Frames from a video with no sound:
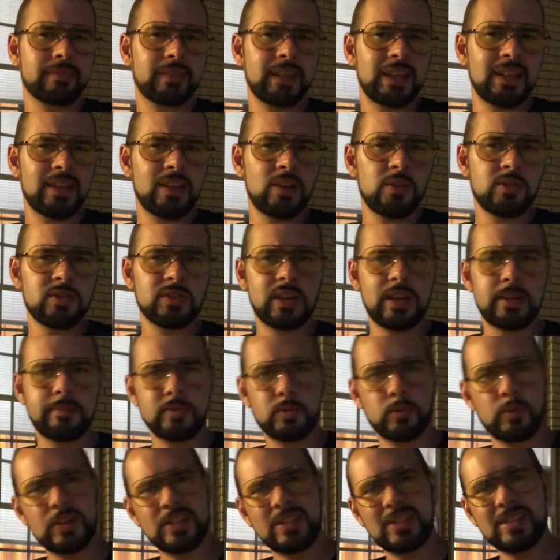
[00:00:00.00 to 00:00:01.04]
in those
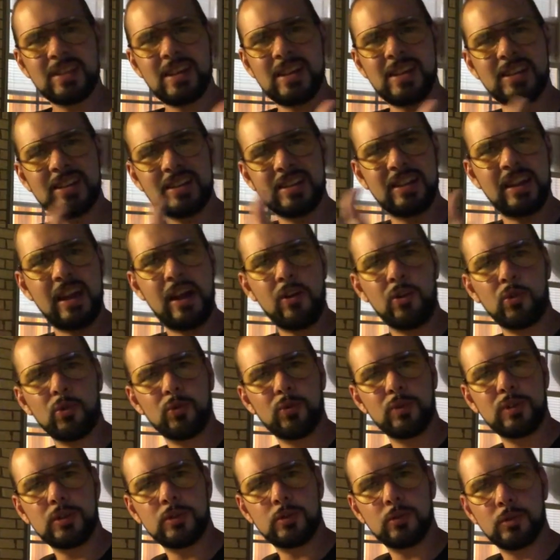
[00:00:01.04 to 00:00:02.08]
games, was Sonic in our
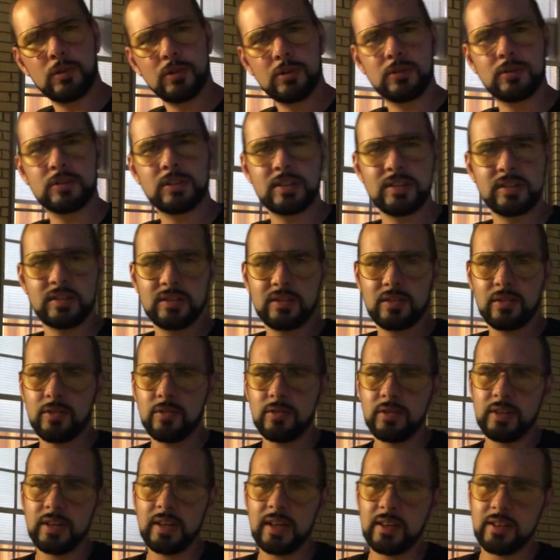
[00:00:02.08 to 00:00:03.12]
real world? Because he's
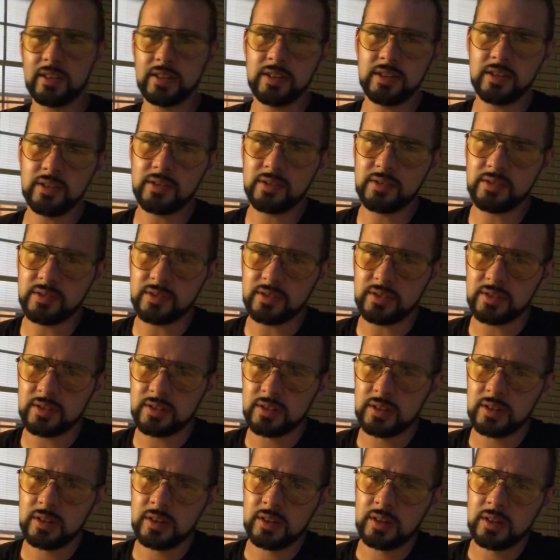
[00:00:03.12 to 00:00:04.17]
going down the hills
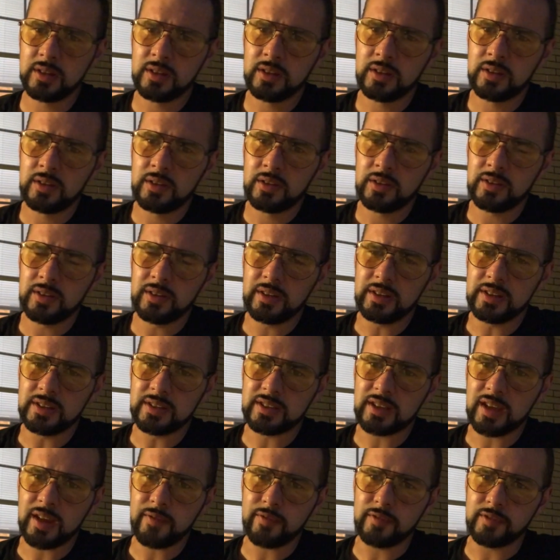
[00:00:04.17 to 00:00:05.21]
in
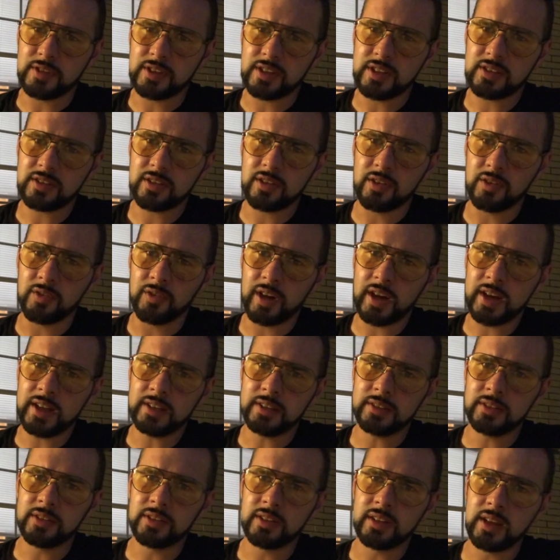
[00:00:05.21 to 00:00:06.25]
San Francisco,
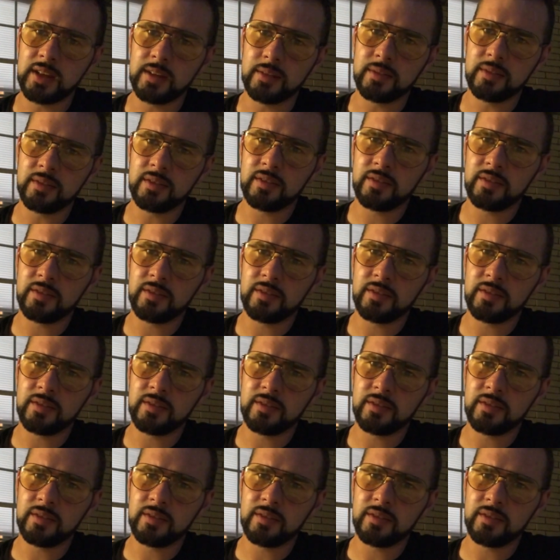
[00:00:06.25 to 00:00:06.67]
right? During that